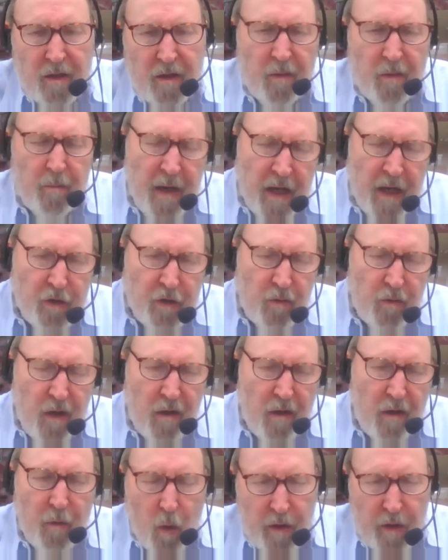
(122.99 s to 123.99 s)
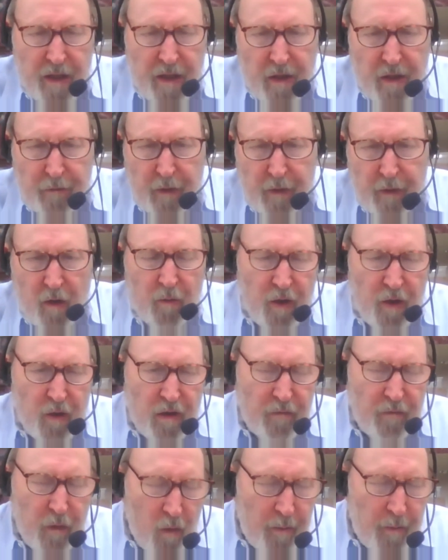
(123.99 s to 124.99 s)
to measure a voltage if you don't
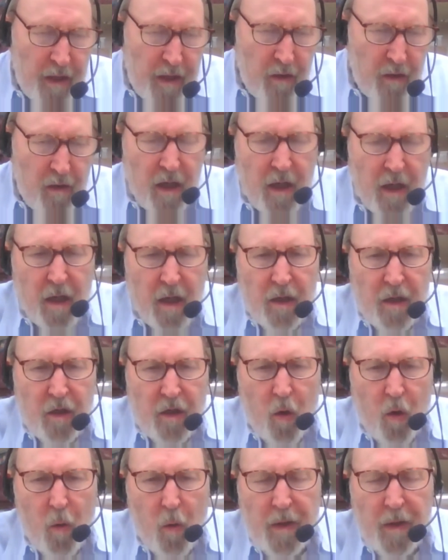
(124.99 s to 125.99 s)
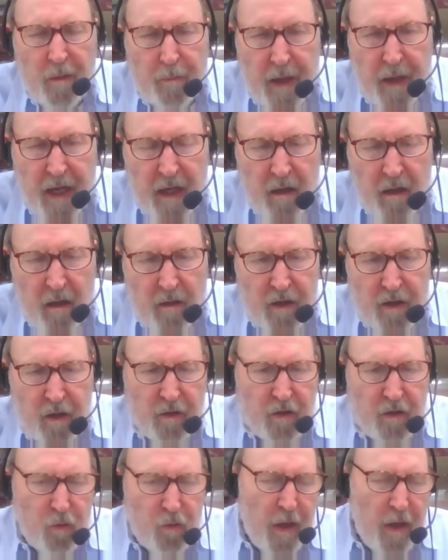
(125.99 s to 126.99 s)
use a voltmeter? You open the panel,
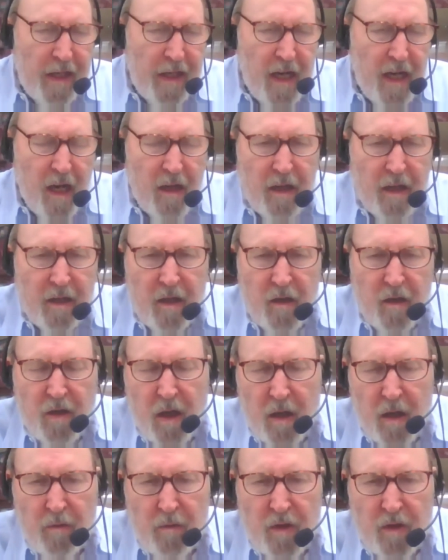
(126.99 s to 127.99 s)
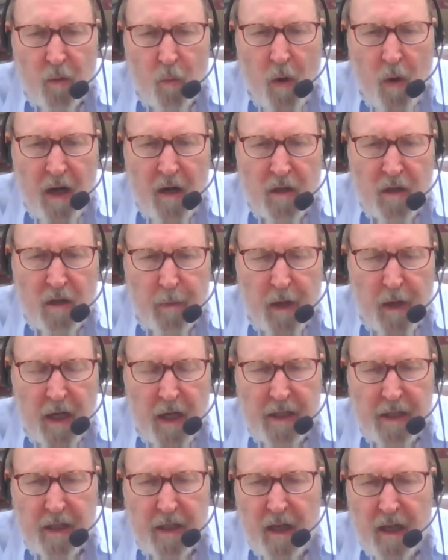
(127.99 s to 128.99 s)
you swing it out, and there's hundreds of wires
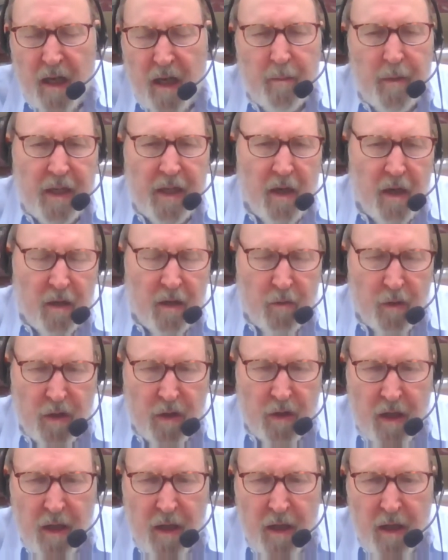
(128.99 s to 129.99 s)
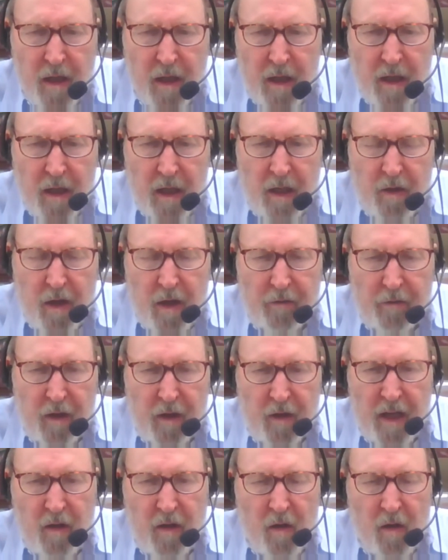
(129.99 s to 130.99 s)
behind it. I mean hundreds. And you
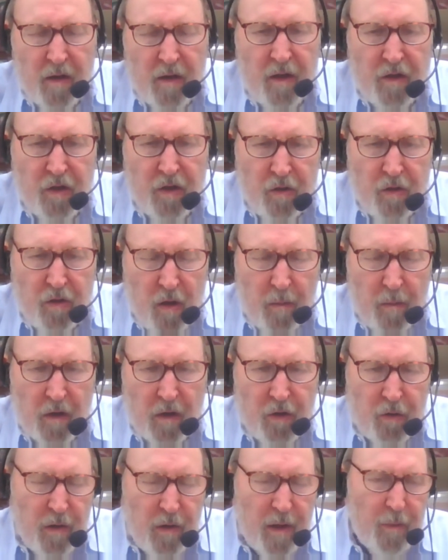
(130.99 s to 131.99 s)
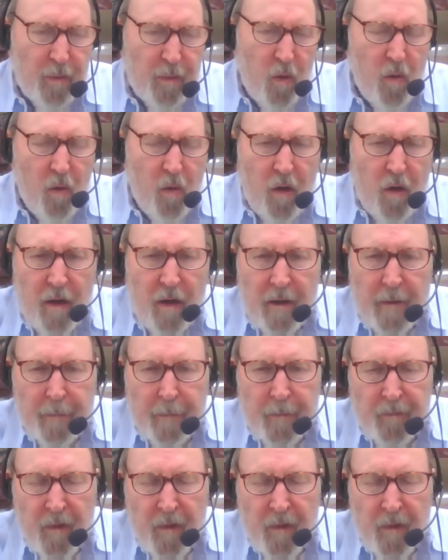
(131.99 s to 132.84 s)
have to get on the terminal strips. Or